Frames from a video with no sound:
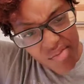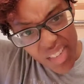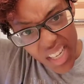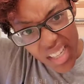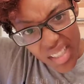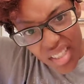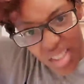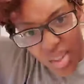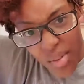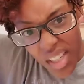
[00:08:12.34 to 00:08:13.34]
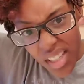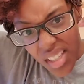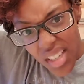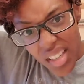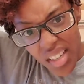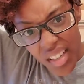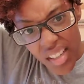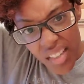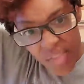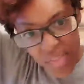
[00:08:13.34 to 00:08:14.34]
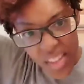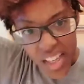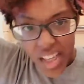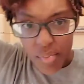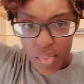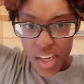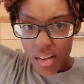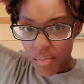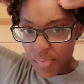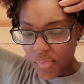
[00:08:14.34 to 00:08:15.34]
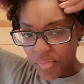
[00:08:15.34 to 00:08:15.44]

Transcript: And just twist. And bam.